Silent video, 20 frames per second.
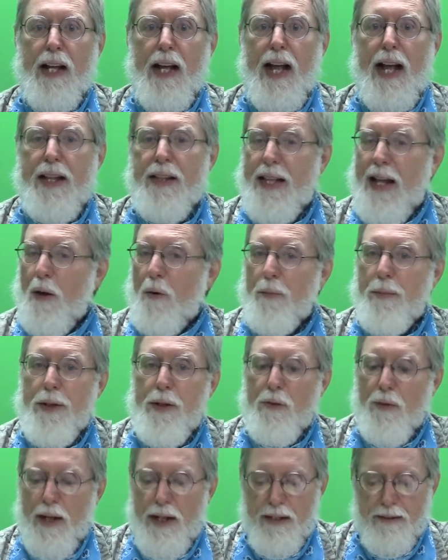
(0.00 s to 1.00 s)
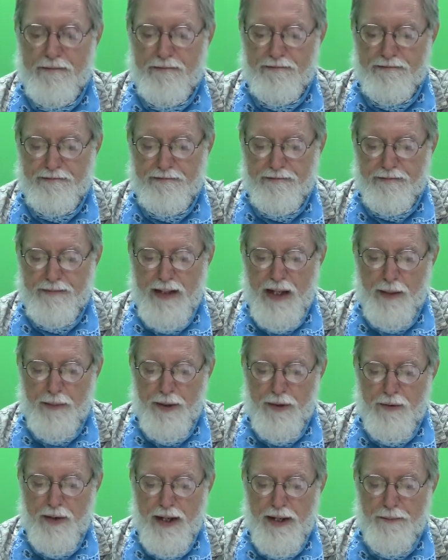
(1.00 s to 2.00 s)
And that will be great. That'll be
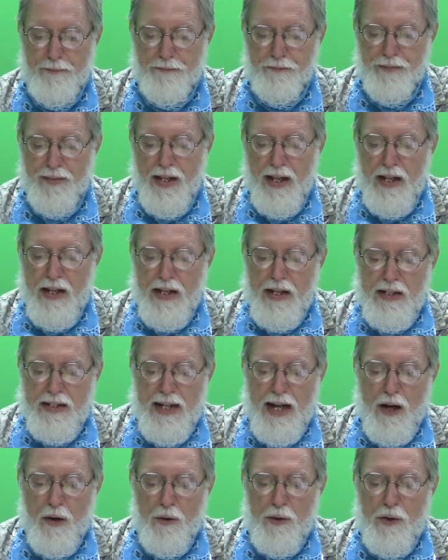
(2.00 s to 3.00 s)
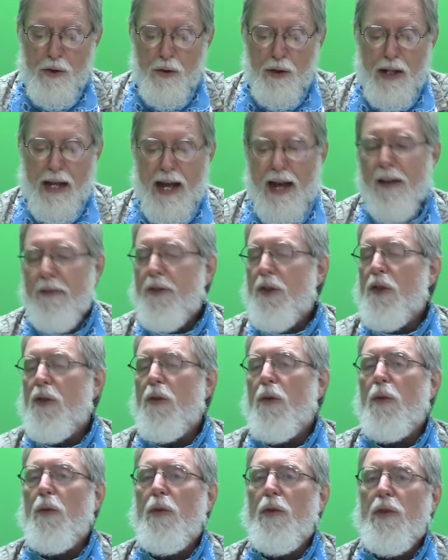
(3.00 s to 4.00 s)
great. Now, you'll have
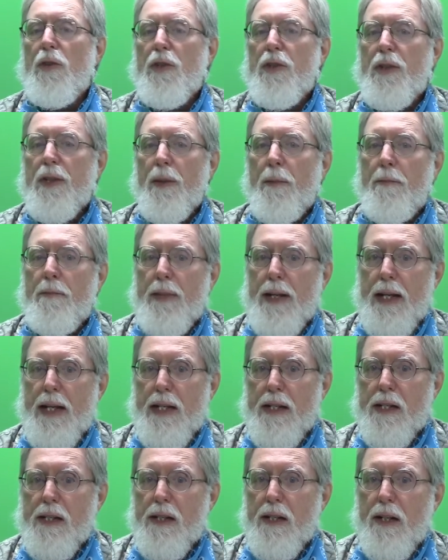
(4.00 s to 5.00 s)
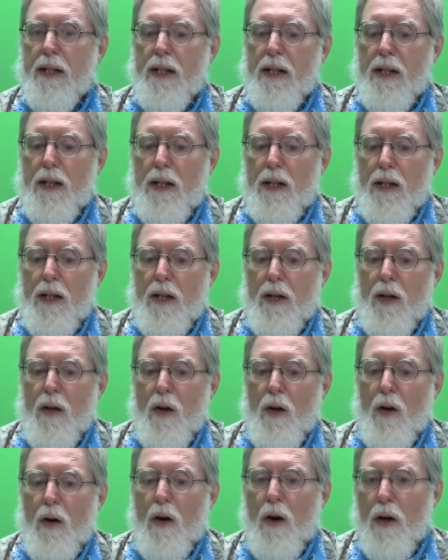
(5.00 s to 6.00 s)
to submit
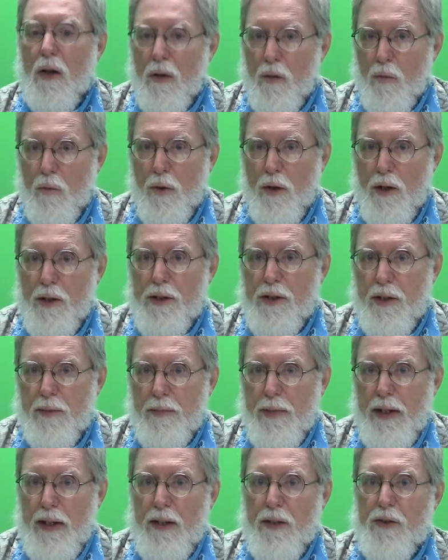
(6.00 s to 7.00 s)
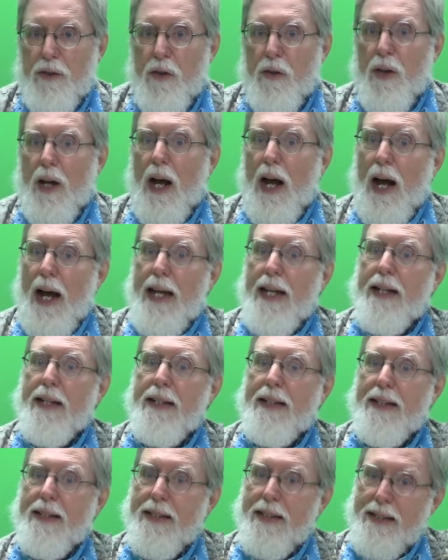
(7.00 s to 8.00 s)
artwork to me so that I
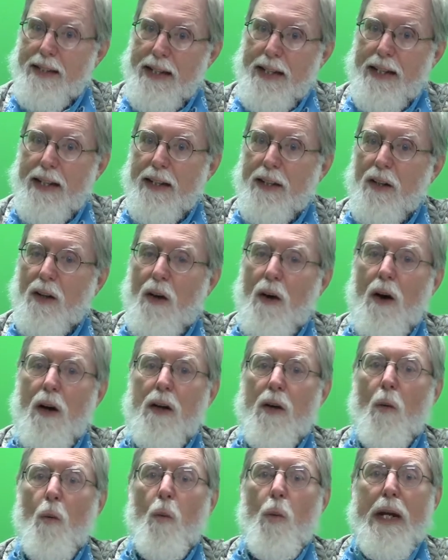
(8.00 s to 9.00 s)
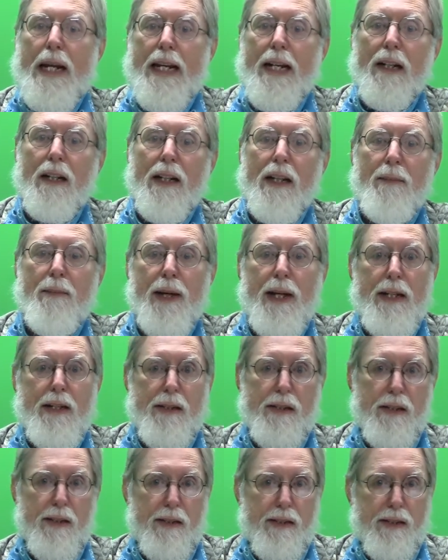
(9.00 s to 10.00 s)
can see it on a weekly
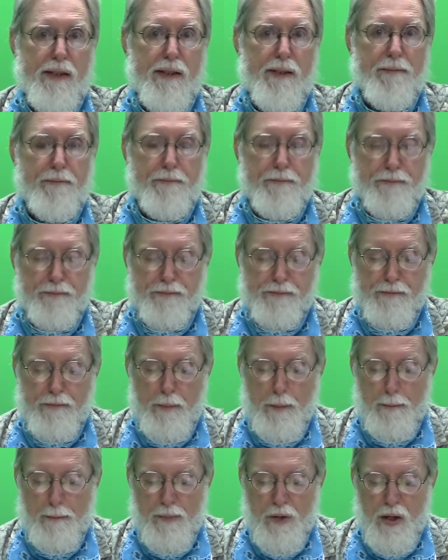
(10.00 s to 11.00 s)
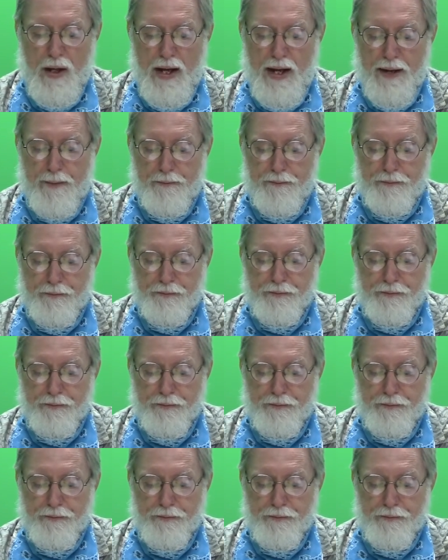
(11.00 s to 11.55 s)
basis. Okay?